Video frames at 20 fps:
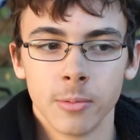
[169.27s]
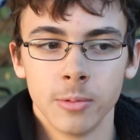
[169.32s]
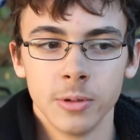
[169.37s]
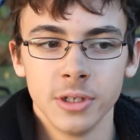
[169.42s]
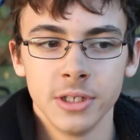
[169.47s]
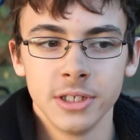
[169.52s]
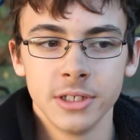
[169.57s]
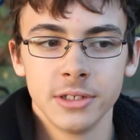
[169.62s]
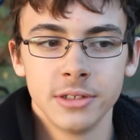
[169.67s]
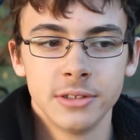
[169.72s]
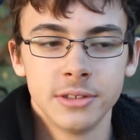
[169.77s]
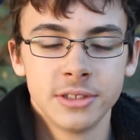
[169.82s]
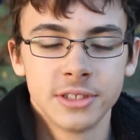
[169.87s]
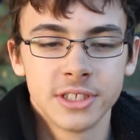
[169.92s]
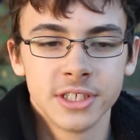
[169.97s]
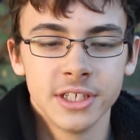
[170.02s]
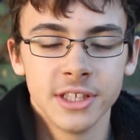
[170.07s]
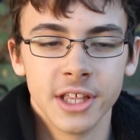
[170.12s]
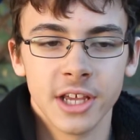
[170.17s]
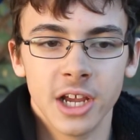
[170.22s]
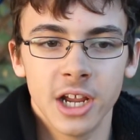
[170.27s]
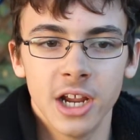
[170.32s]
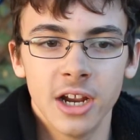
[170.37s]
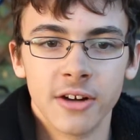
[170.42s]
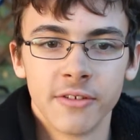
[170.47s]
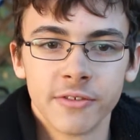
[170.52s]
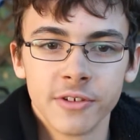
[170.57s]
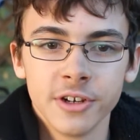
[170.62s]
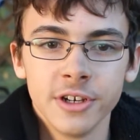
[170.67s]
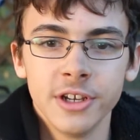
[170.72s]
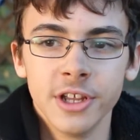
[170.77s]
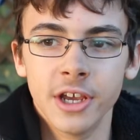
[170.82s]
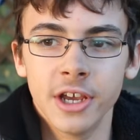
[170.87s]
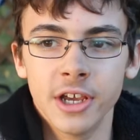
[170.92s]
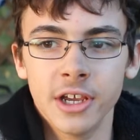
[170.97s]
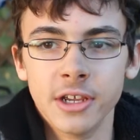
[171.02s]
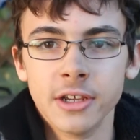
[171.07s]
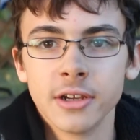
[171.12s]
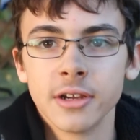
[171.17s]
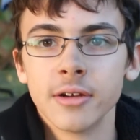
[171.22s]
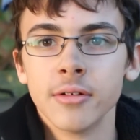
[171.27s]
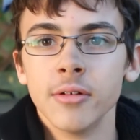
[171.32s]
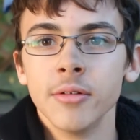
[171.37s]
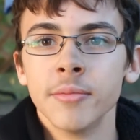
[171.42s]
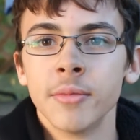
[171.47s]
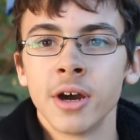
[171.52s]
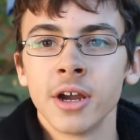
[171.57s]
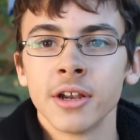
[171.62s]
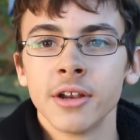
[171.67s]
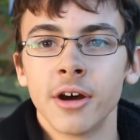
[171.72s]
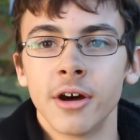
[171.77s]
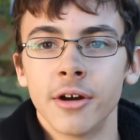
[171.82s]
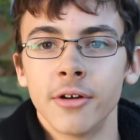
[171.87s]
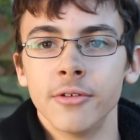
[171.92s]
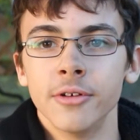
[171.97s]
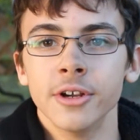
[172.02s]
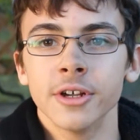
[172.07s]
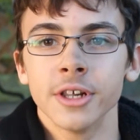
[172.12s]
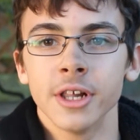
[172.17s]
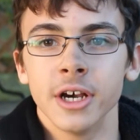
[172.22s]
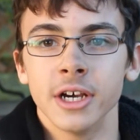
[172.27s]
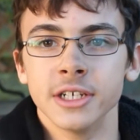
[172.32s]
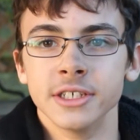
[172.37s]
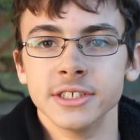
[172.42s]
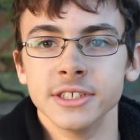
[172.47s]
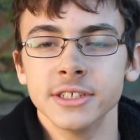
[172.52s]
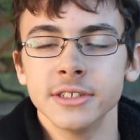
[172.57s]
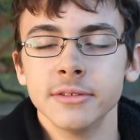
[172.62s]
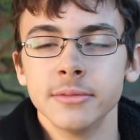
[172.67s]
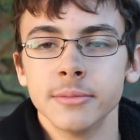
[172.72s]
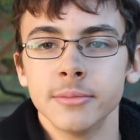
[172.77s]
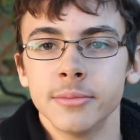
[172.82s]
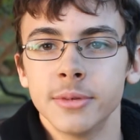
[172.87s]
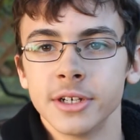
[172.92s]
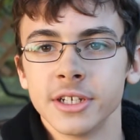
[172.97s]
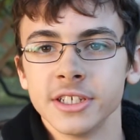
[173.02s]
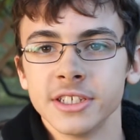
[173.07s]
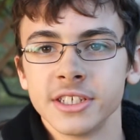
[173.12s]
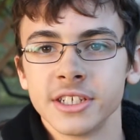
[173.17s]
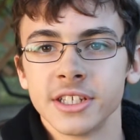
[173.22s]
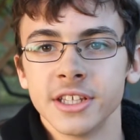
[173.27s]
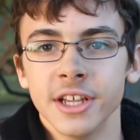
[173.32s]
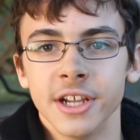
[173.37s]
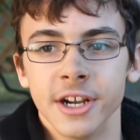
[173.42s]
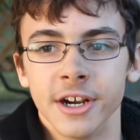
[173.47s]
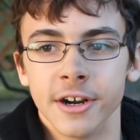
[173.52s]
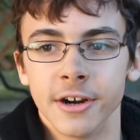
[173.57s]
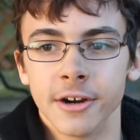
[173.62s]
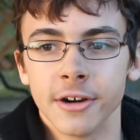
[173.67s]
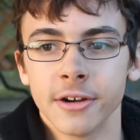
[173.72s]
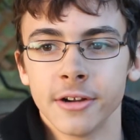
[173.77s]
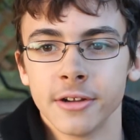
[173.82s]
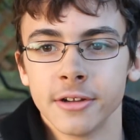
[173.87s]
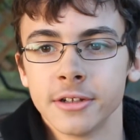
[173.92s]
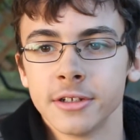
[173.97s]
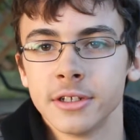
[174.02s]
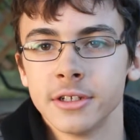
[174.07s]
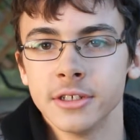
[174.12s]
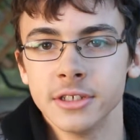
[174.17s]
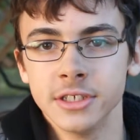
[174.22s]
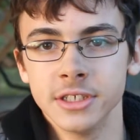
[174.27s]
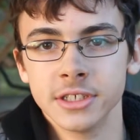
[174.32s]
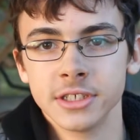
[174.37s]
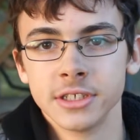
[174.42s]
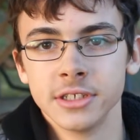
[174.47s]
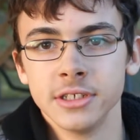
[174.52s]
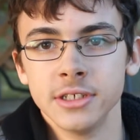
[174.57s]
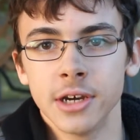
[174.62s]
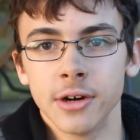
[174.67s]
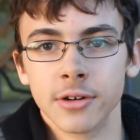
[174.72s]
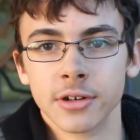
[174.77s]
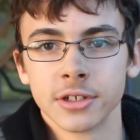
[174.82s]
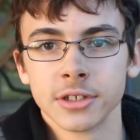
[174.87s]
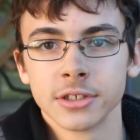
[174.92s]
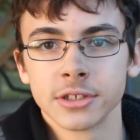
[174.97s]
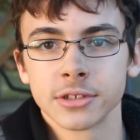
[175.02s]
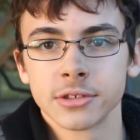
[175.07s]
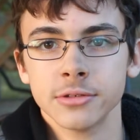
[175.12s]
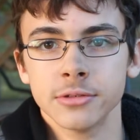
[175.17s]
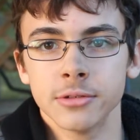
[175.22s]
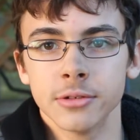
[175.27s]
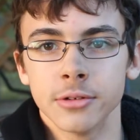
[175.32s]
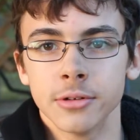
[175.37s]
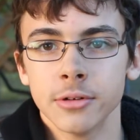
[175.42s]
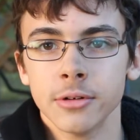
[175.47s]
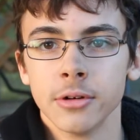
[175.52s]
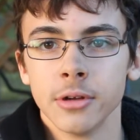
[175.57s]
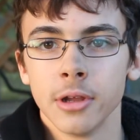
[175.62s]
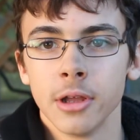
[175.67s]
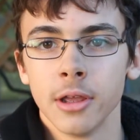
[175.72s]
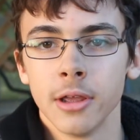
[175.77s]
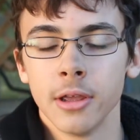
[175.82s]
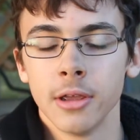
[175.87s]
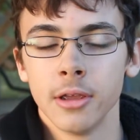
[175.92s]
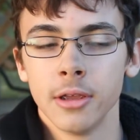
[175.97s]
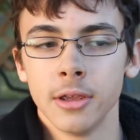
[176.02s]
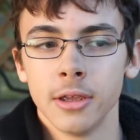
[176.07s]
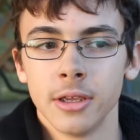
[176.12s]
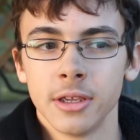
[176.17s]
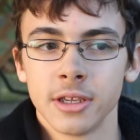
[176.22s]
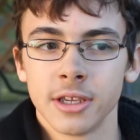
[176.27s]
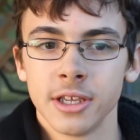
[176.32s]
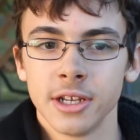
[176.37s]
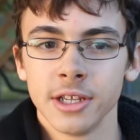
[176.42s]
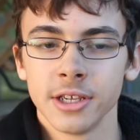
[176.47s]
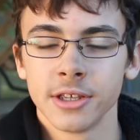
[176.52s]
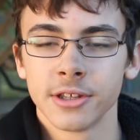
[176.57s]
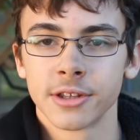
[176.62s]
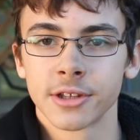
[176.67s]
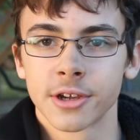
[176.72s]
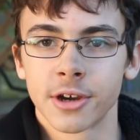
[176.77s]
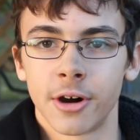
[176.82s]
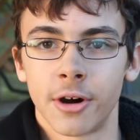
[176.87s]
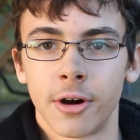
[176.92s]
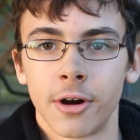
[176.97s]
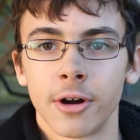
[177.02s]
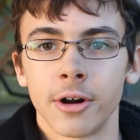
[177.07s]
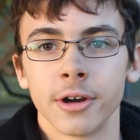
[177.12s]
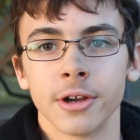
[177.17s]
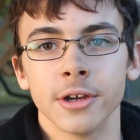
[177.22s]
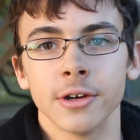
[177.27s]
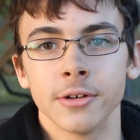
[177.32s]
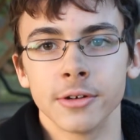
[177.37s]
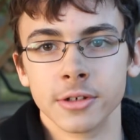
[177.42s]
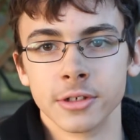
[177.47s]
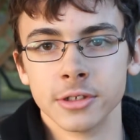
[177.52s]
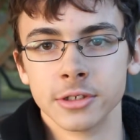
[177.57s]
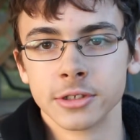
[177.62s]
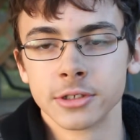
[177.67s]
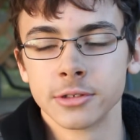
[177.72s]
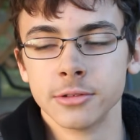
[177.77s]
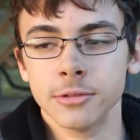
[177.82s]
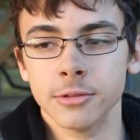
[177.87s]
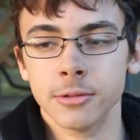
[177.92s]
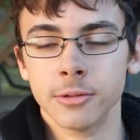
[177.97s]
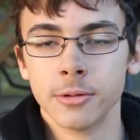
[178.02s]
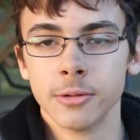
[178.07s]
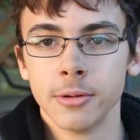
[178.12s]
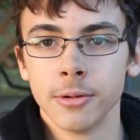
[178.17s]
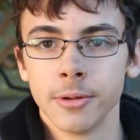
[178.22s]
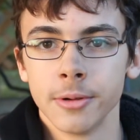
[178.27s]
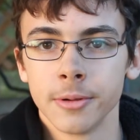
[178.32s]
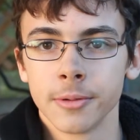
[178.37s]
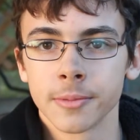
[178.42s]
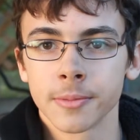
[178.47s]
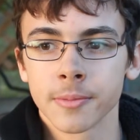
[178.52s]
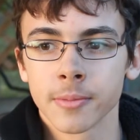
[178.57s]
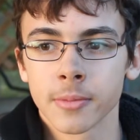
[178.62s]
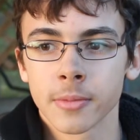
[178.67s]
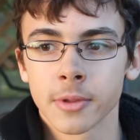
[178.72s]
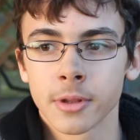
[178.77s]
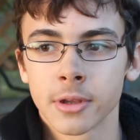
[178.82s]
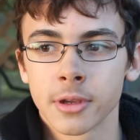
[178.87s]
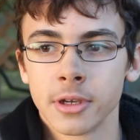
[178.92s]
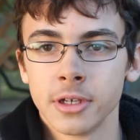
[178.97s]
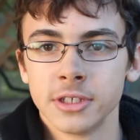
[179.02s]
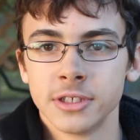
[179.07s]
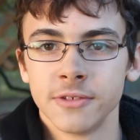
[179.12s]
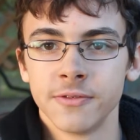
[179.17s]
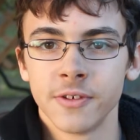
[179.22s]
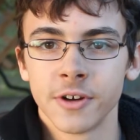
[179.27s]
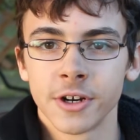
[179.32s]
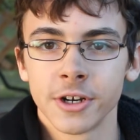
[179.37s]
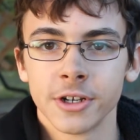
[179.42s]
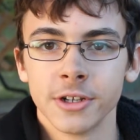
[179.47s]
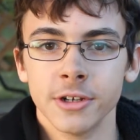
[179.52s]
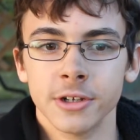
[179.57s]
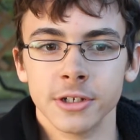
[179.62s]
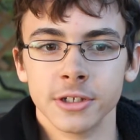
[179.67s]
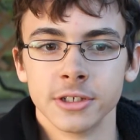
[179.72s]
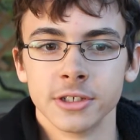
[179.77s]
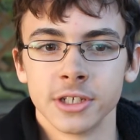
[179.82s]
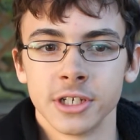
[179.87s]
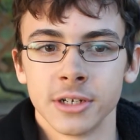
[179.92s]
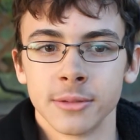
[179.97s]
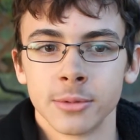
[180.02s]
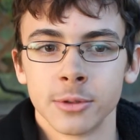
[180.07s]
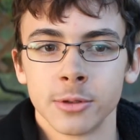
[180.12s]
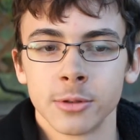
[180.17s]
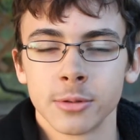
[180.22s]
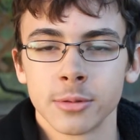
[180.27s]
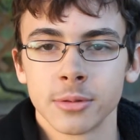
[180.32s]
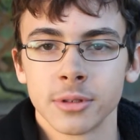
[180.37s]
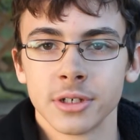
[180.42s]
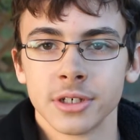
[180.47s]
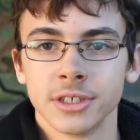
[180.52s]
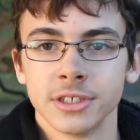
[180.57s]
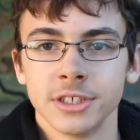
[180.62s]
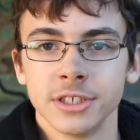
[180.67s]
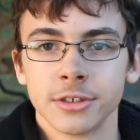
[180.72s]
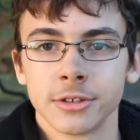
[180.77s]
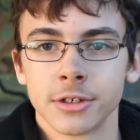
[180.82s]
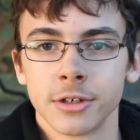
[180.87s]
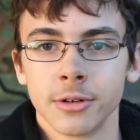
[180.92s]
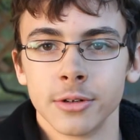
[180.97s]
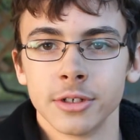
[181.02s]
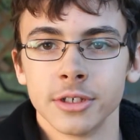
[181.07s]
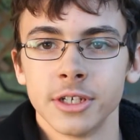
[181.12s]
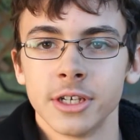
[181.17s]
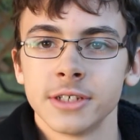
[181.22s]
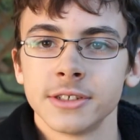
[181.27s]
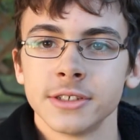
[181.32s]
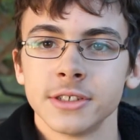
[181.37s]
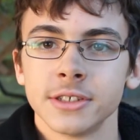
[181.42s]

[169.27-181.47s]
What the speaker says: we see that every day, and we might not realize it, but it's there. Just going to school, getting in the car and going to school is a very good example, because you're going to have